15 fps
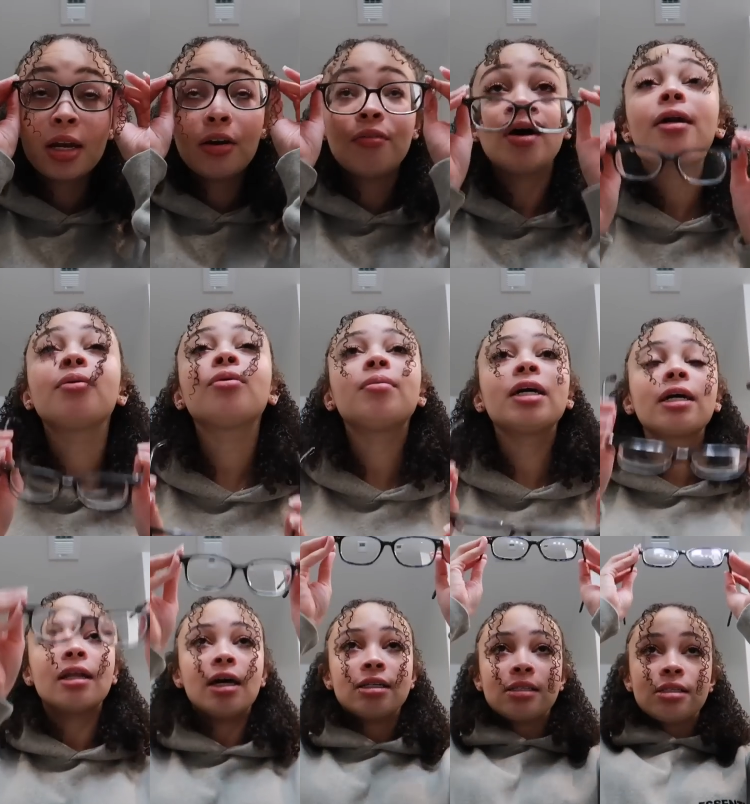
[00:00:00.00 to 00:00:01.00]
Now, if I didn't wear my
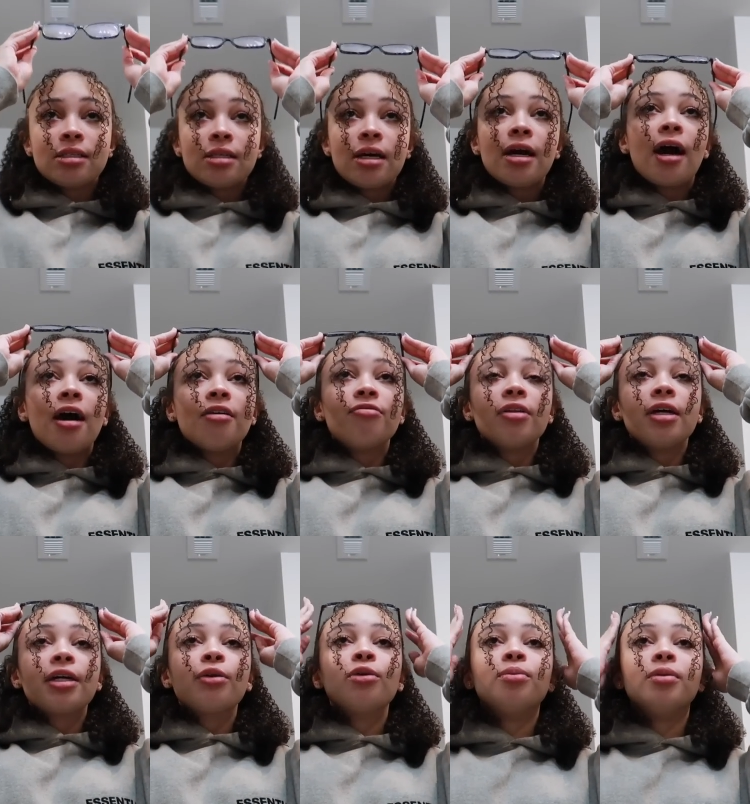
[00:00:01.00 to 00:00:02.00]
glasses today, I feel
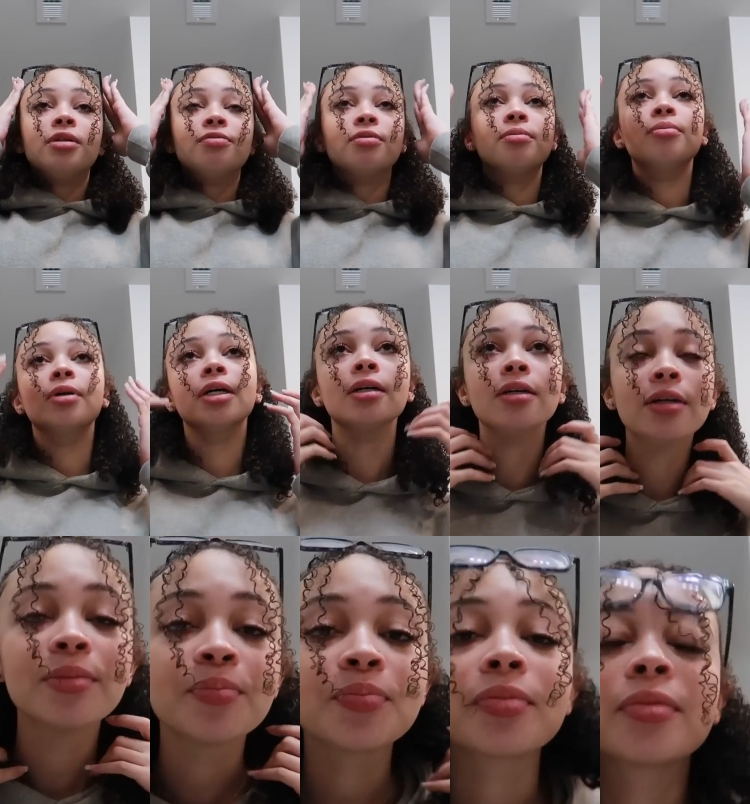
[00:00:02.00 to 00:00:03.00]
like it would be even
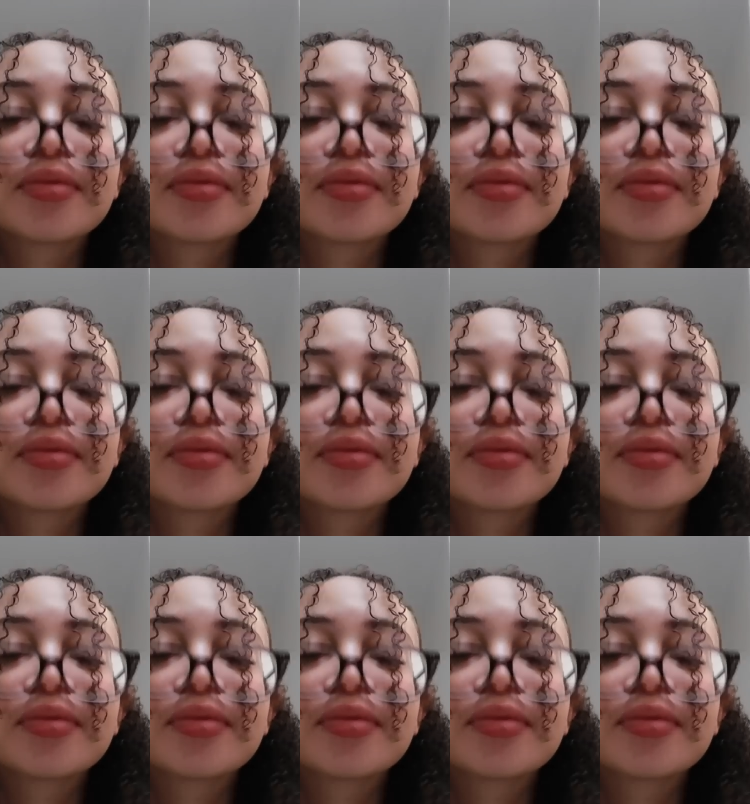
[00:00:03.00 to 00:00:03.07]
better.